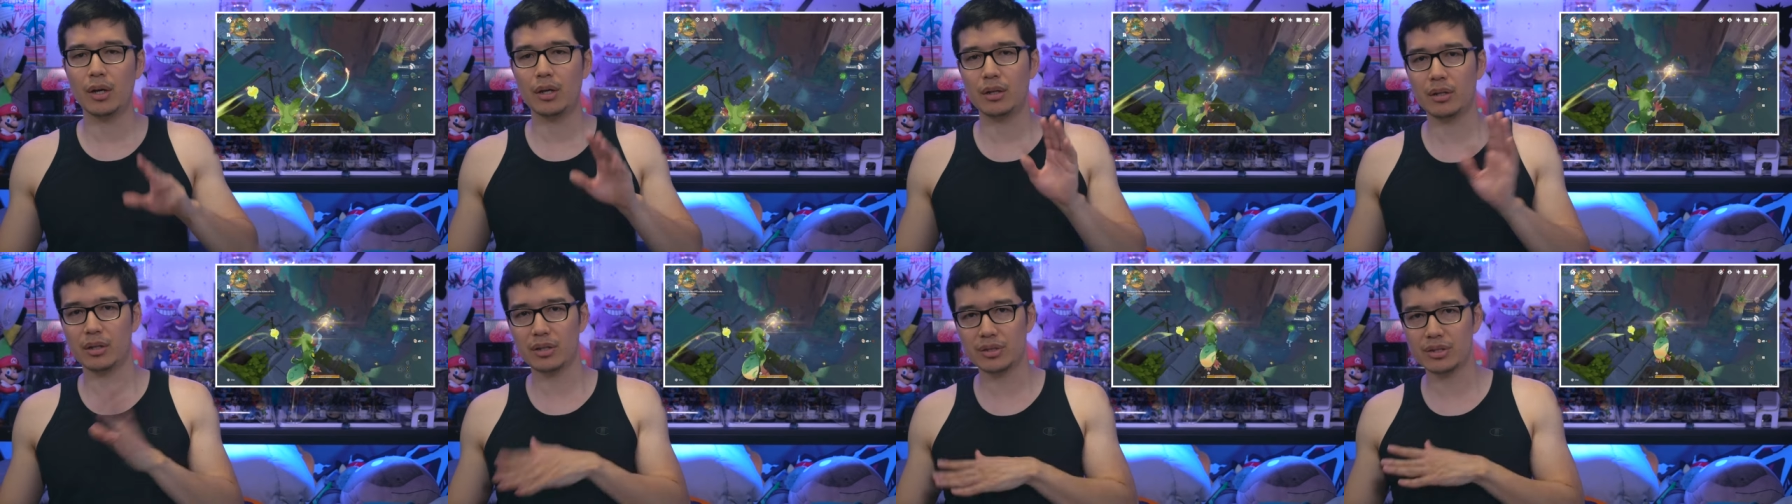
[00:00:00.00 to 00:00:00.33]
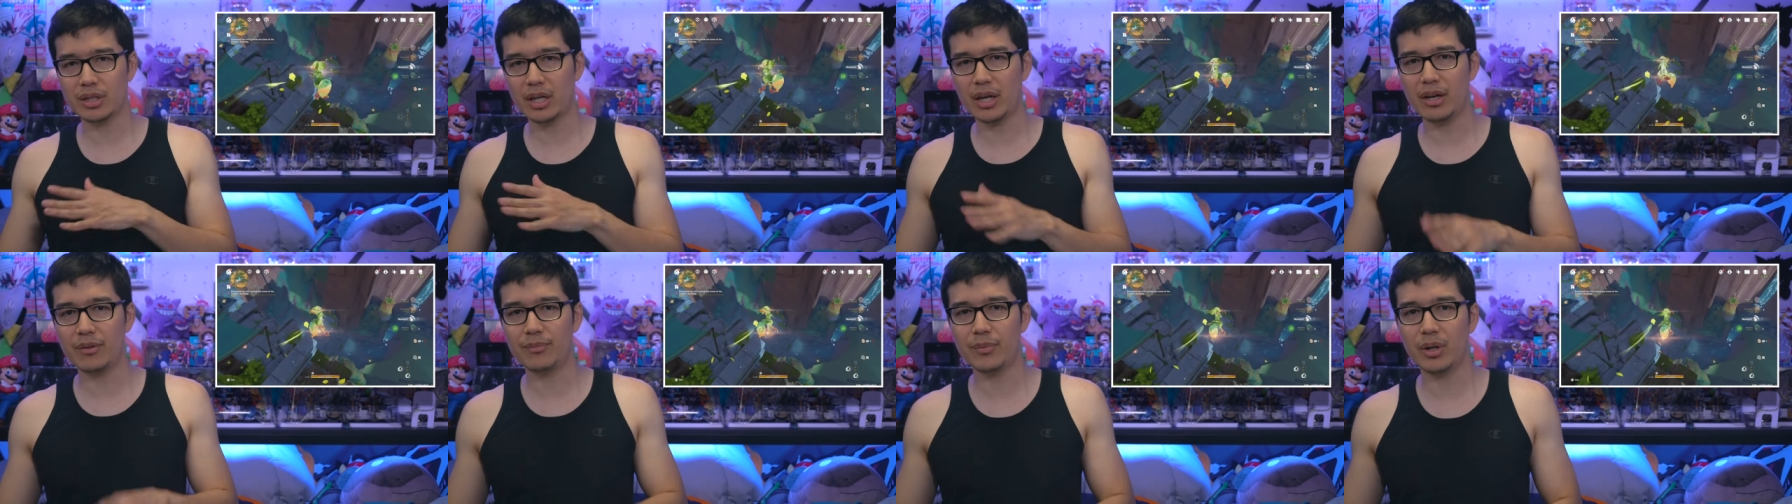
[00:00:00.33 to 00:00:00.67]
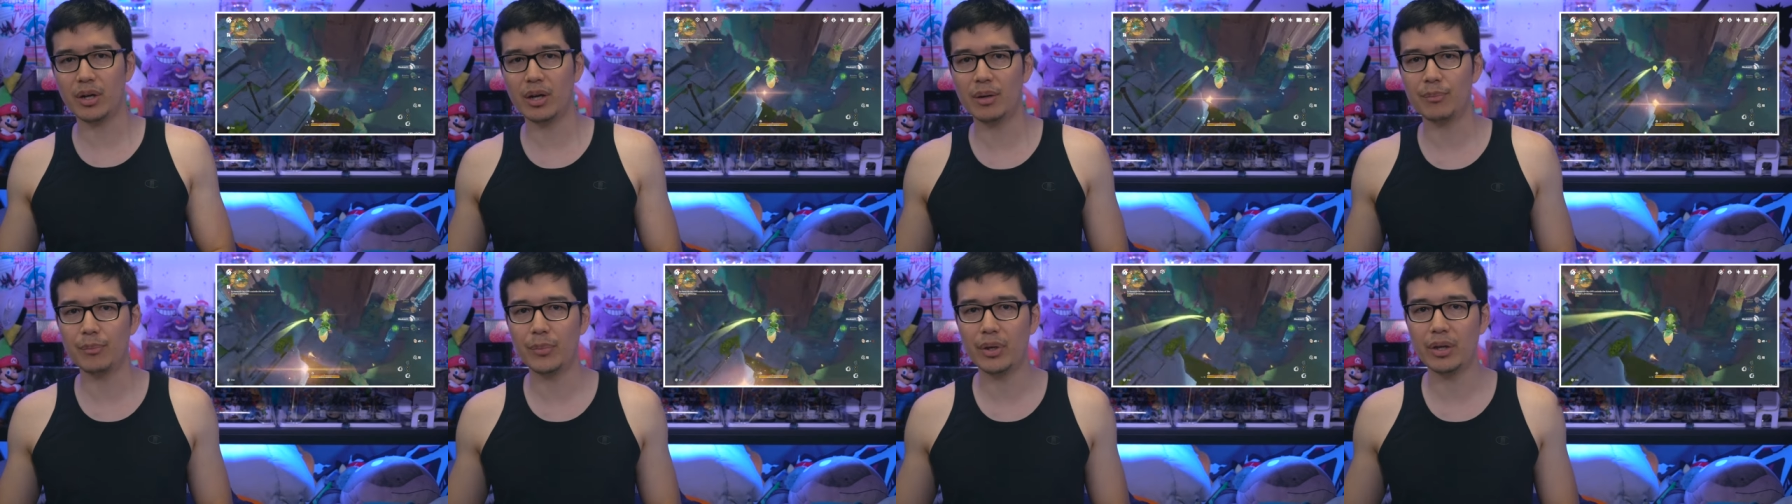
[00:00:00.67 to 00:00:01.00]
because I've
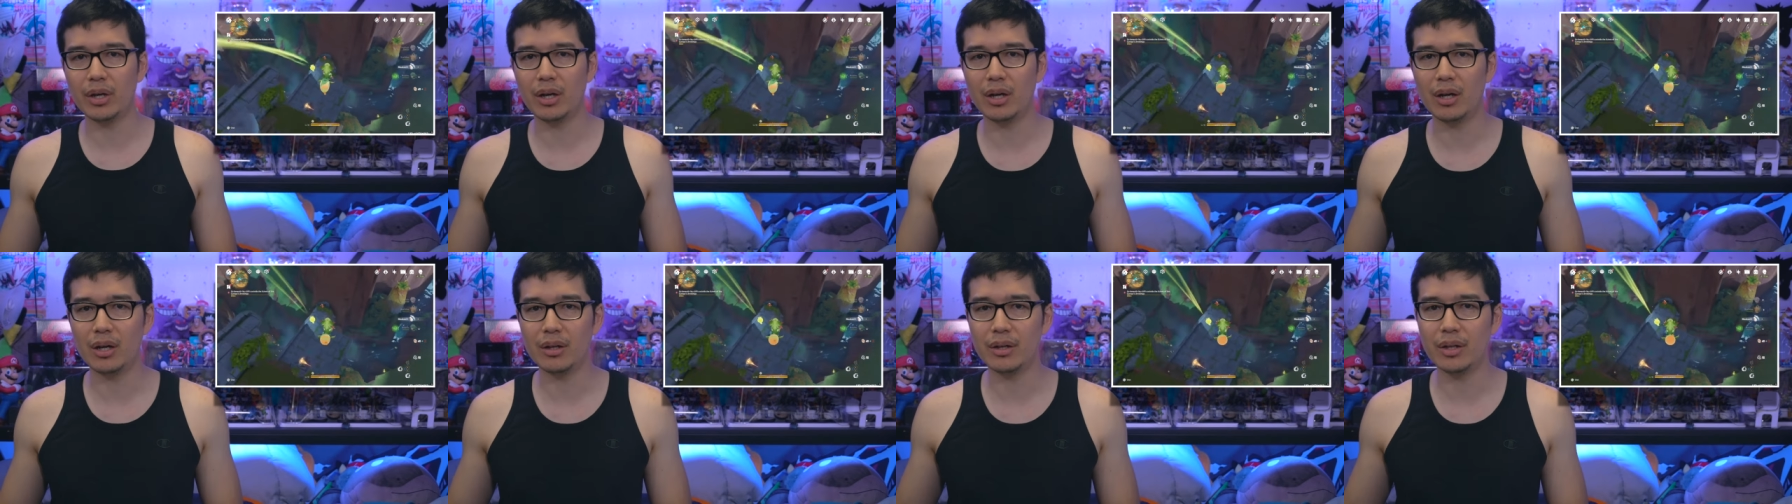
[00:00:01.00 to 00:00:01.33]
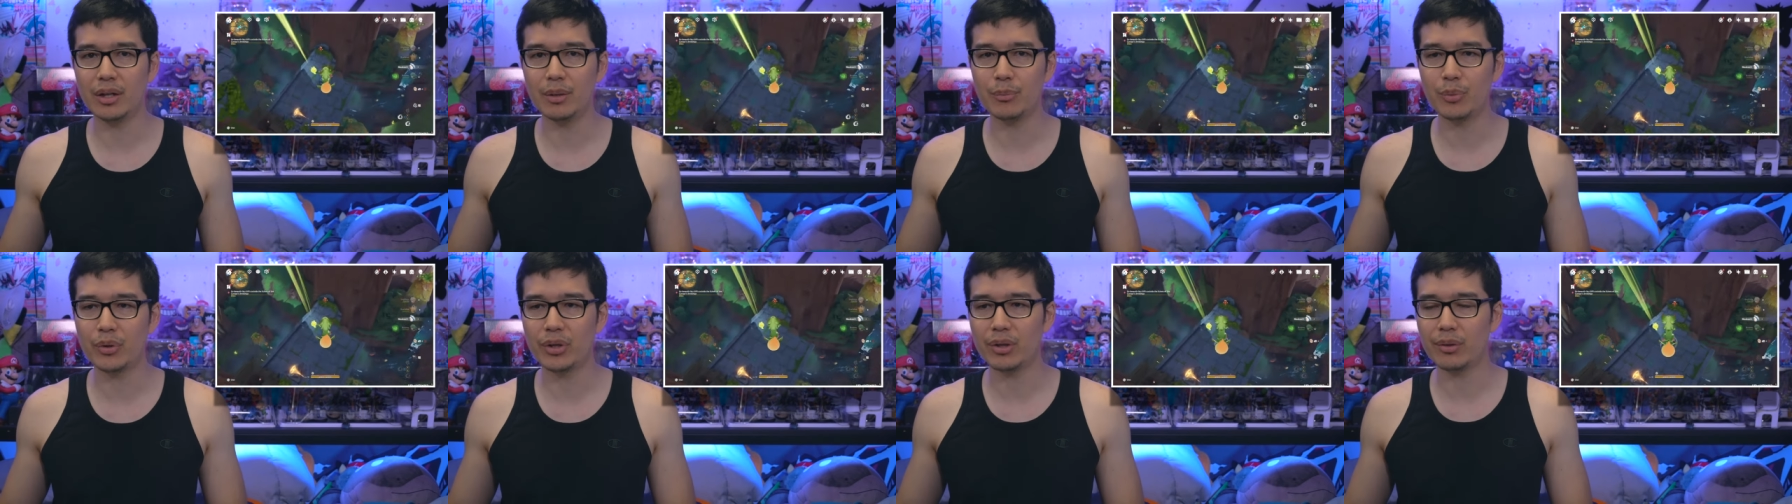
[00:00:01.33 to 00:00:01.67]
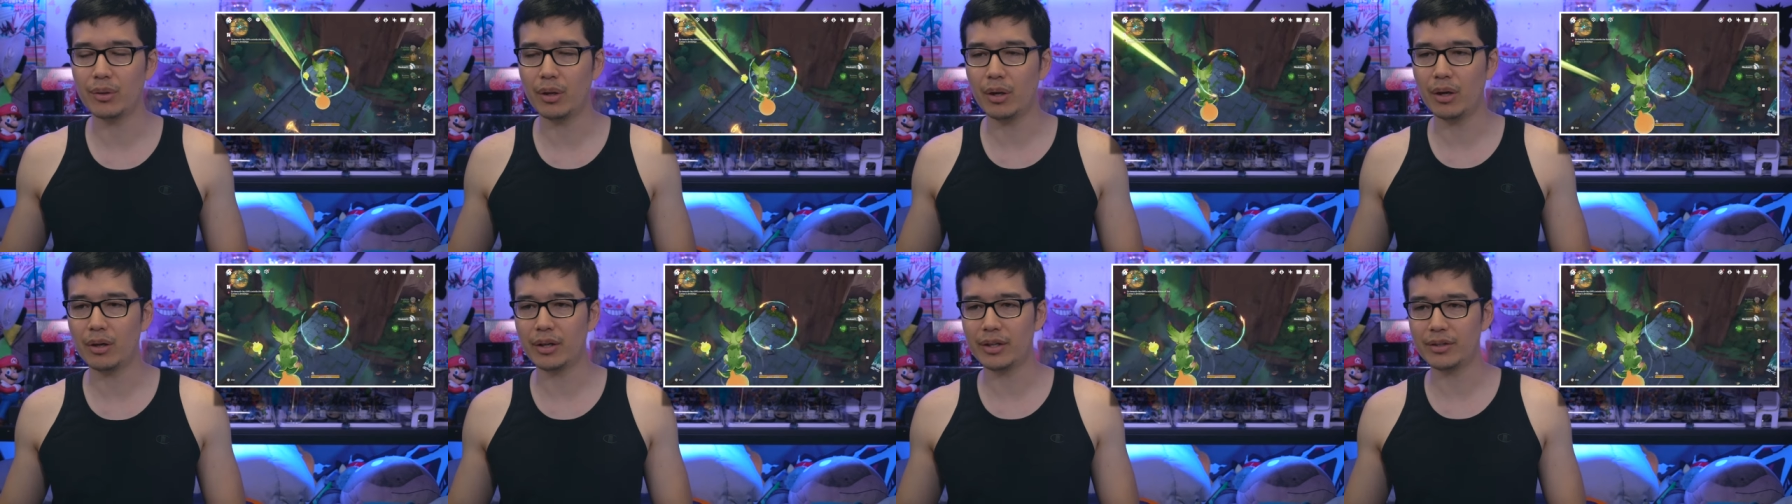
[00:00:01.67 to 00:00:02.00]
been on uh, pretty
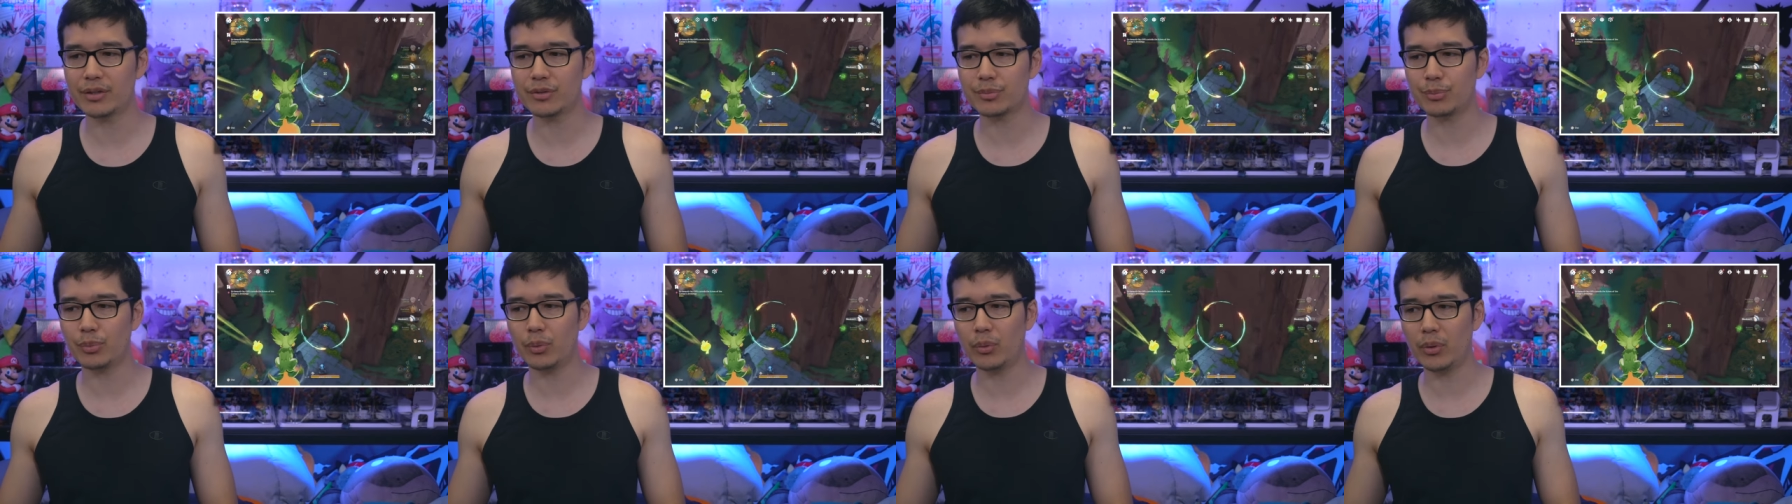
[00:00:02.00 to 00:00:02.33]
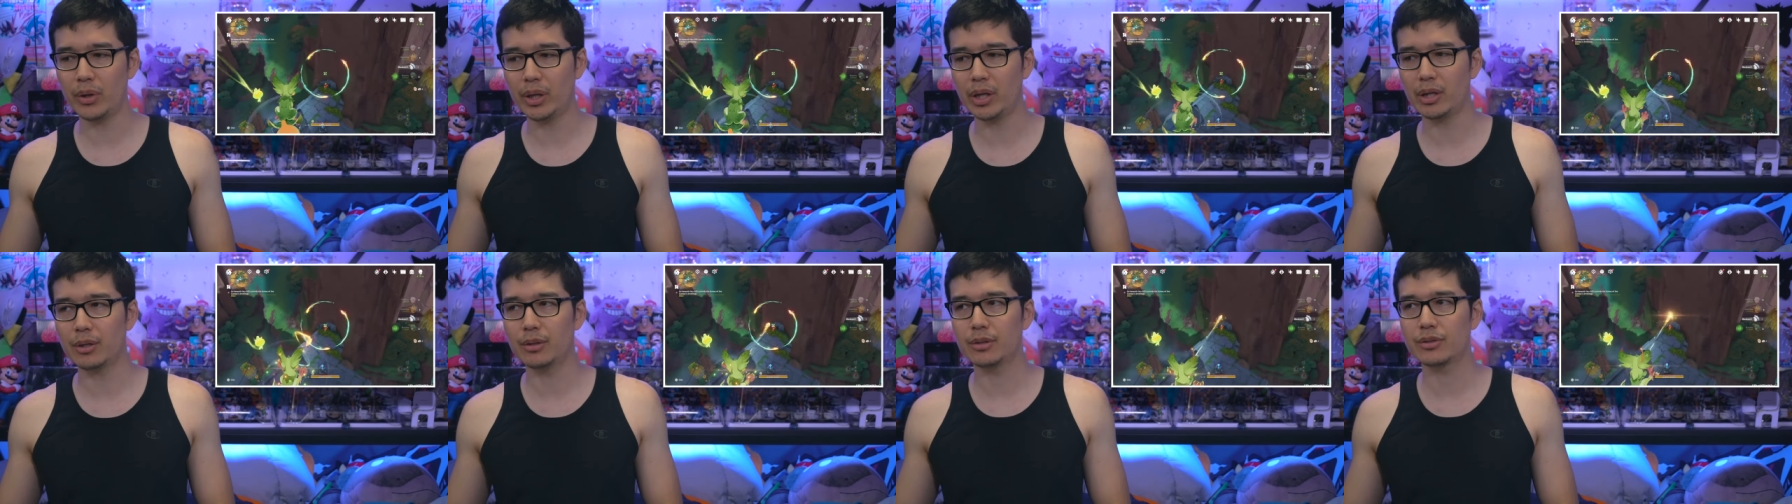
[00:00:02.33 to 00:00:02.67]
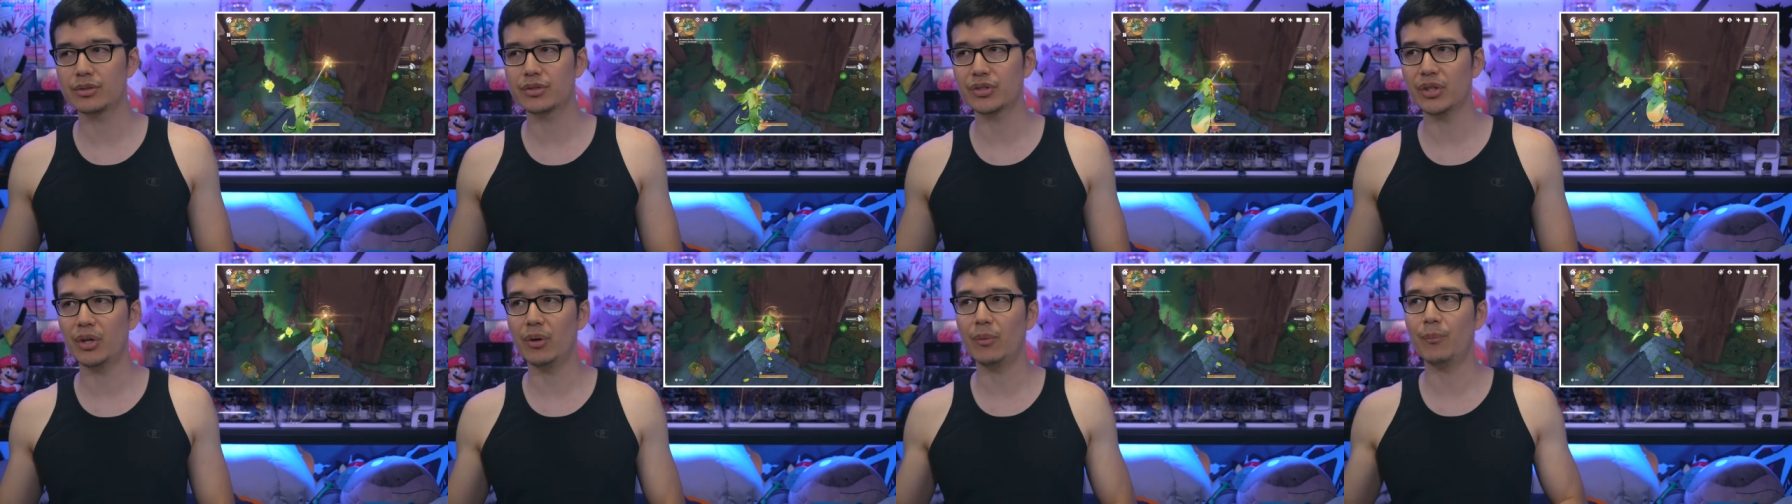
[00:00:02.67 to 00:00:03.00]
long at this point.
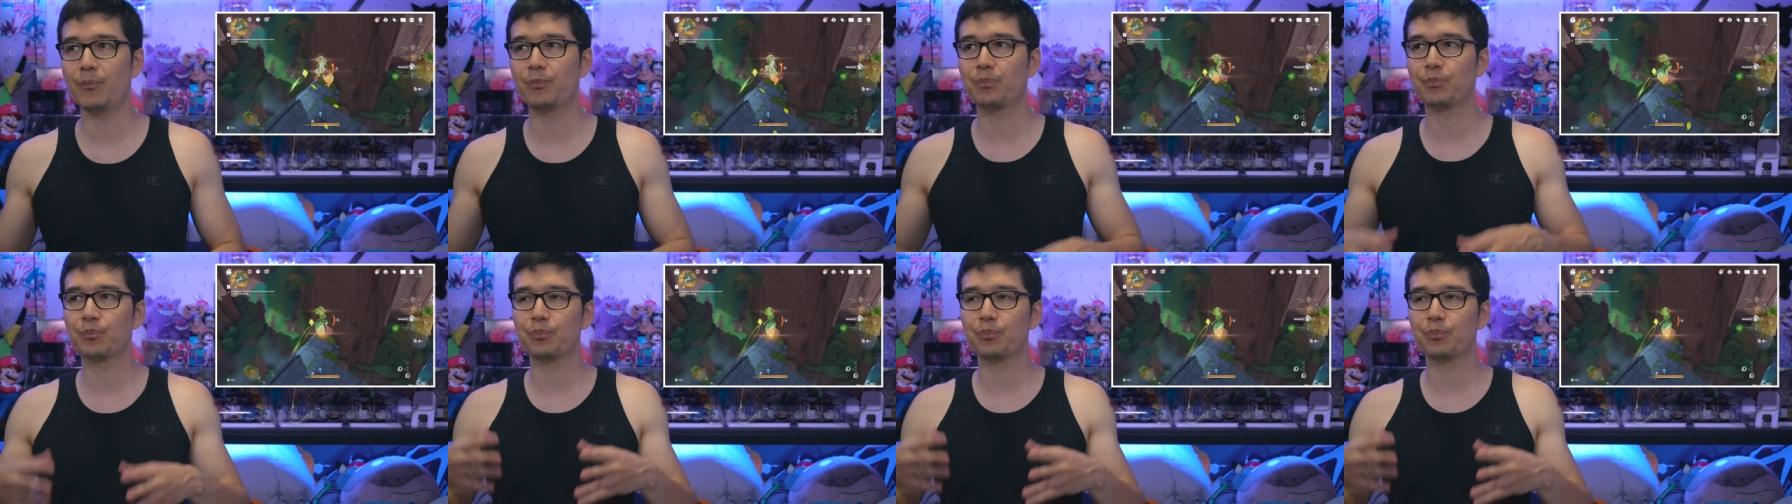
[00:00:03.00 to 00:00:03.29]
So,